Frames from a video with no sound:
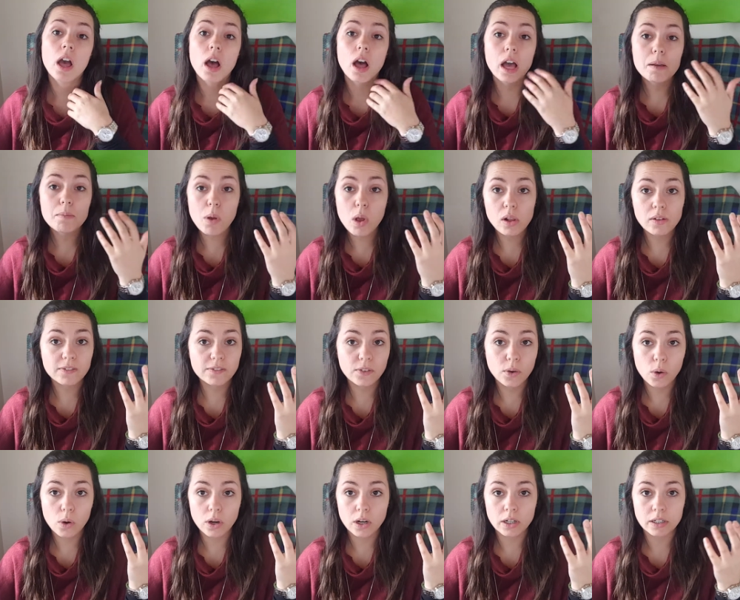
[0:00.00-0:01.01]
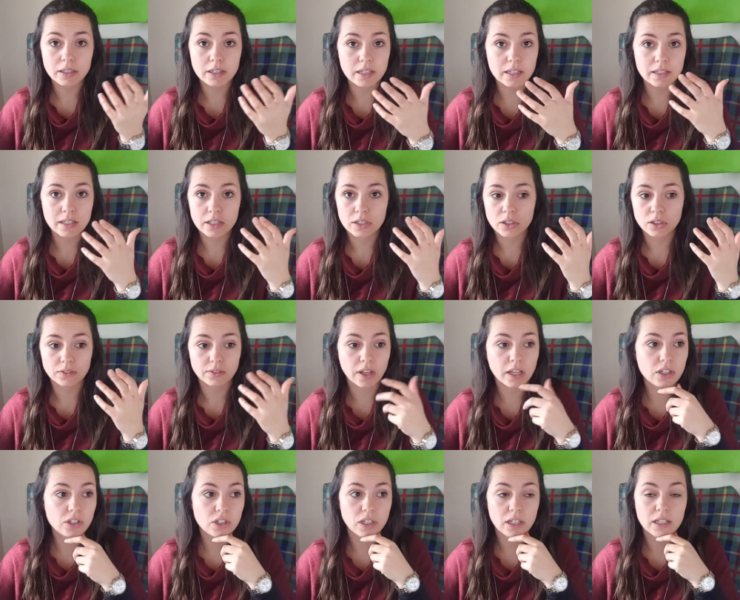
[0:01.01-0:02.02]
I'm all for these
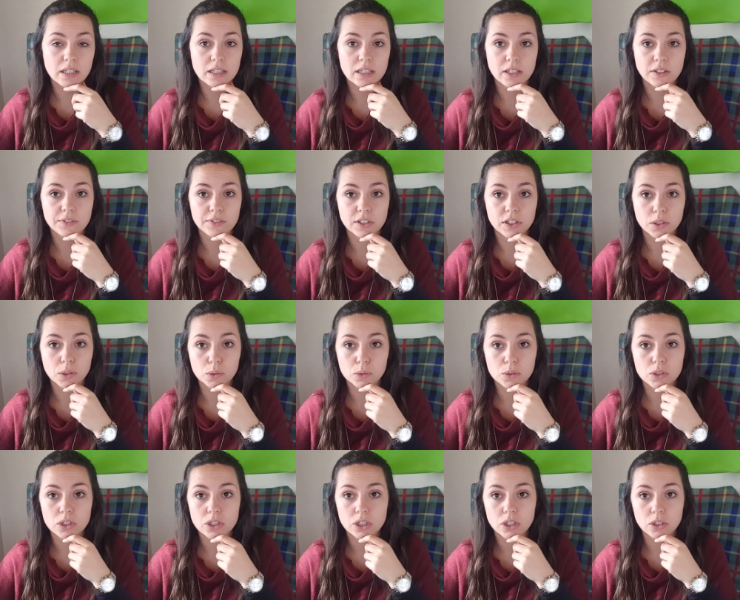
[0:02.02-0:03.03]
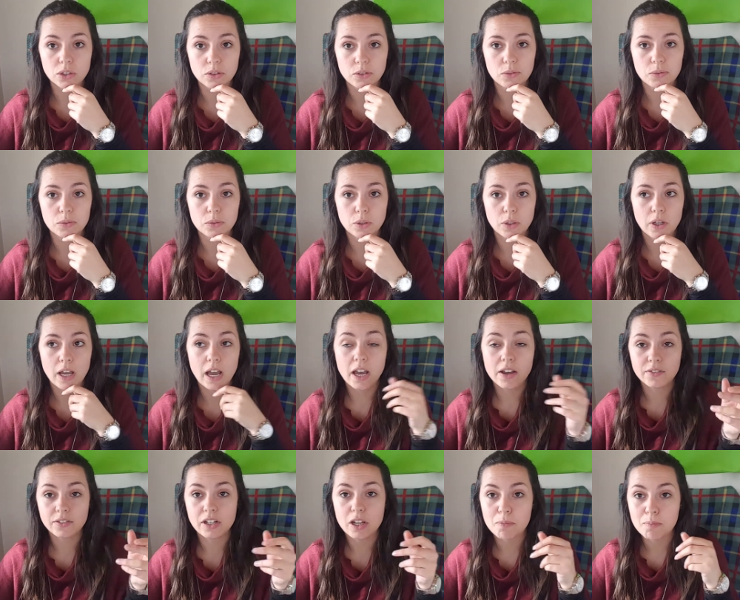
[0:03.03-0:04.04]
interventions if they're going to
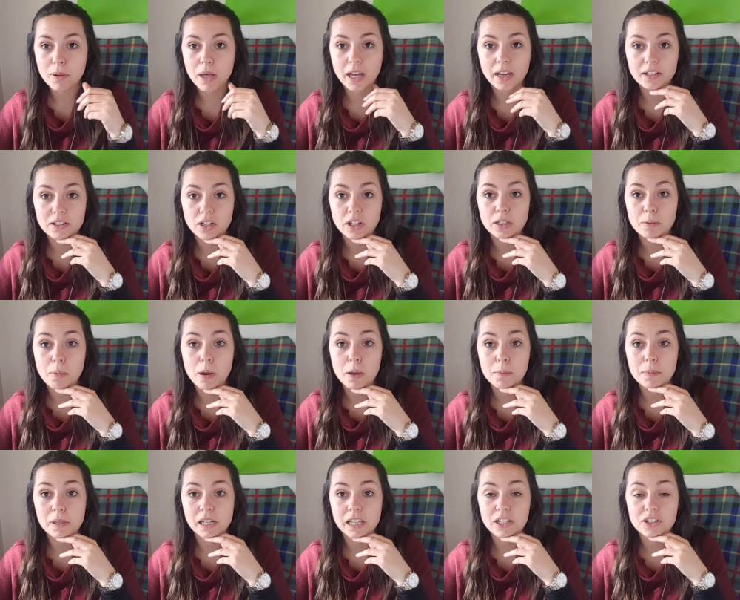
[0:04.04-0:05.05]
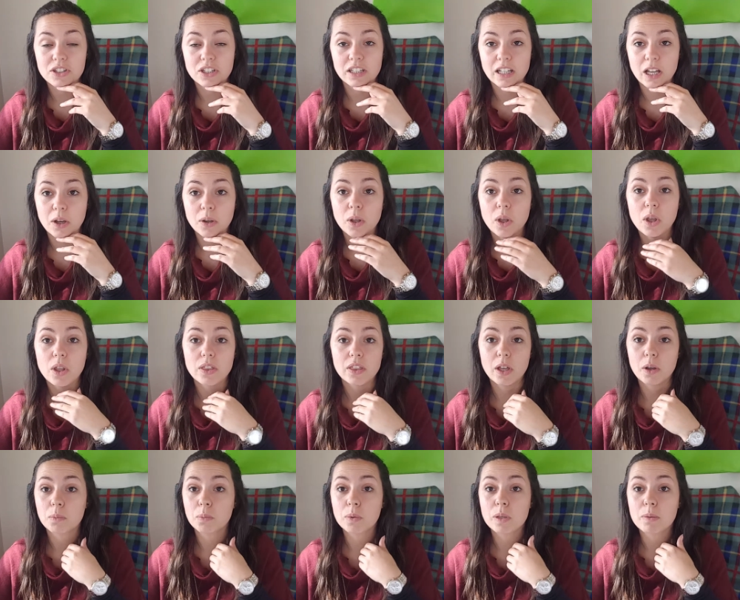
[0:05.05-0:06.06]
have an impact on the population
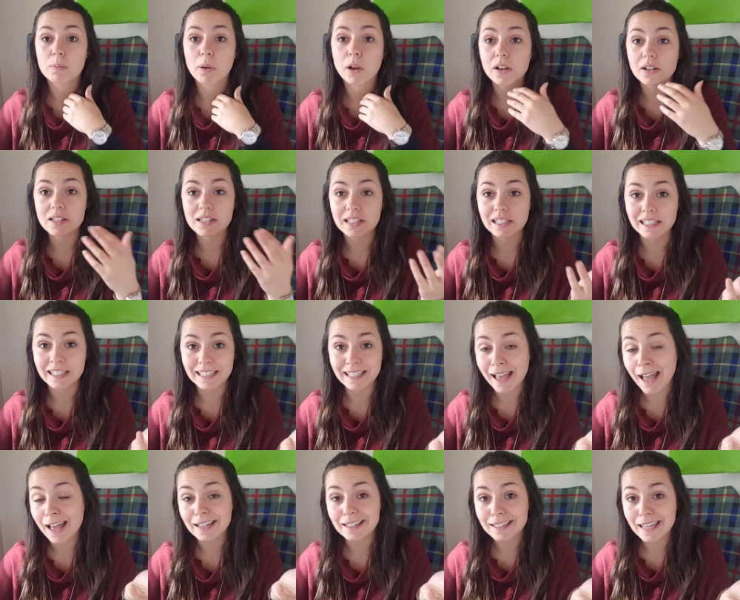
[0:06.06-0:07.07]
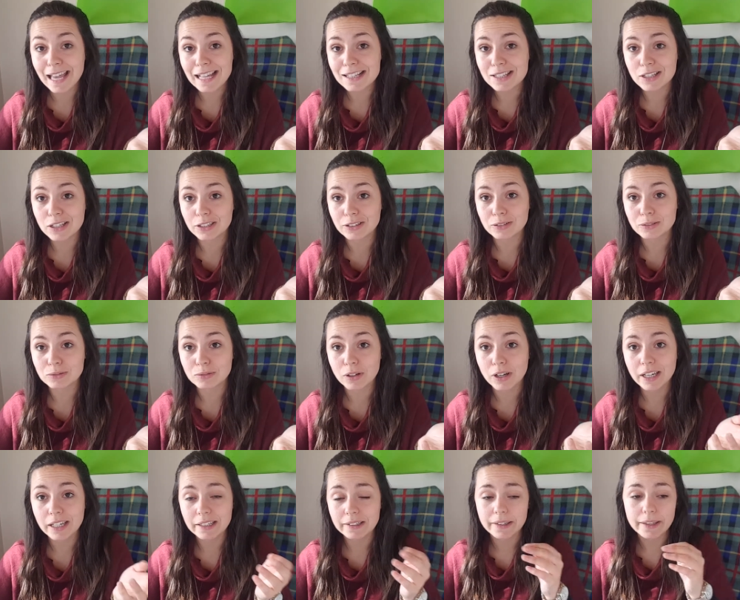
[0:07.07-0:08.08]
that we personally can't get to,
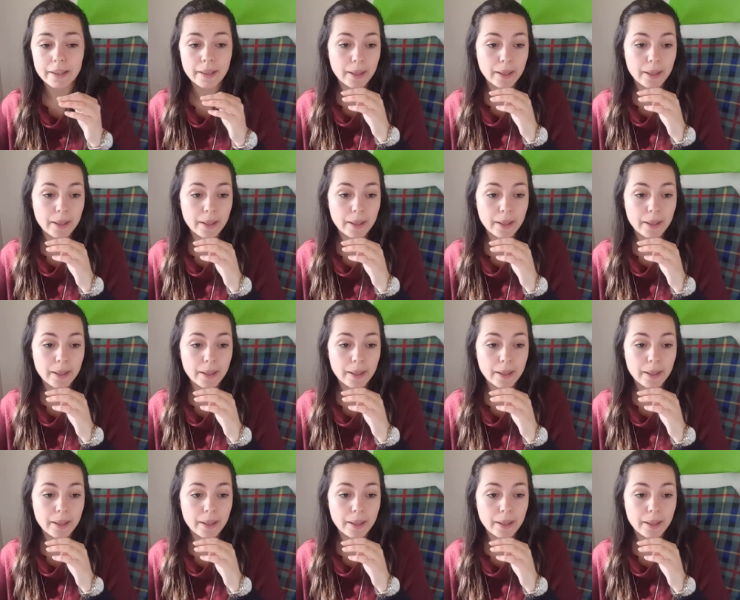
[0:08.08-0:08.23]
right?